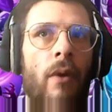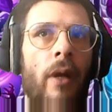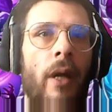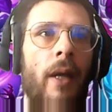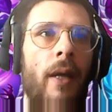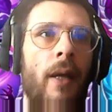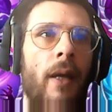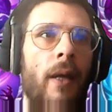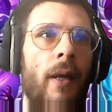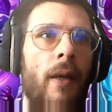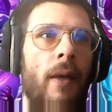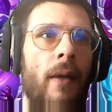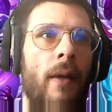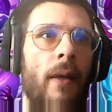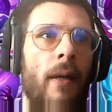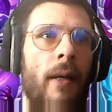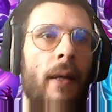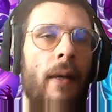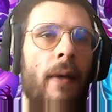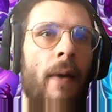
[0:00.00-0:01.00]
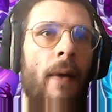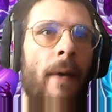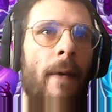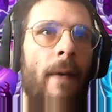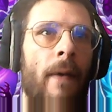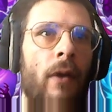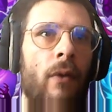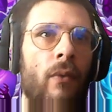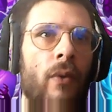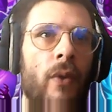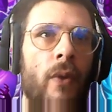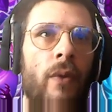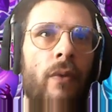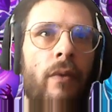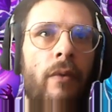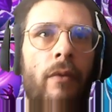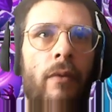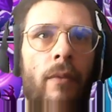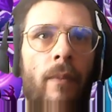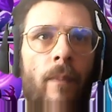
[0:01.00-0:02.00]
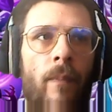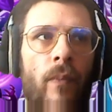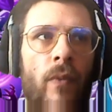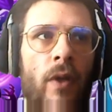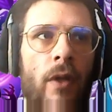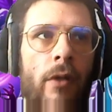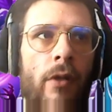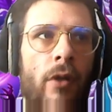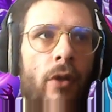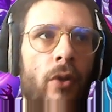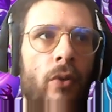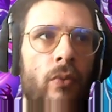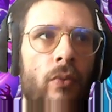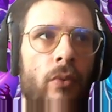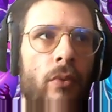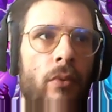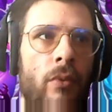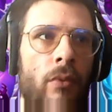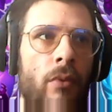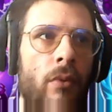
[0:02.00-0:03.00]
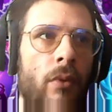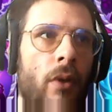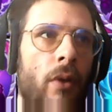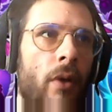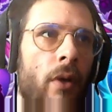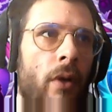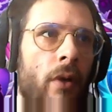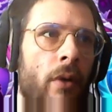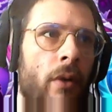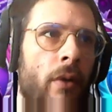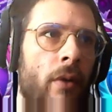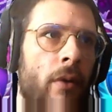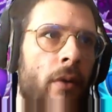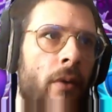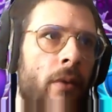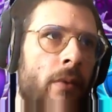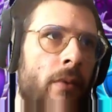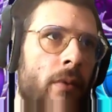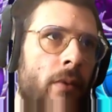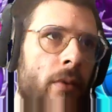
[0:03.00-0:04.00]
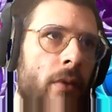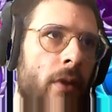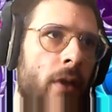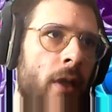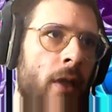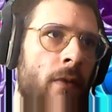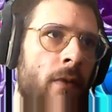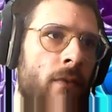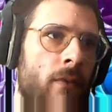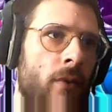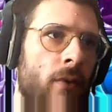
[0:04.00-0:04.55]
Hengi, you want her own, or if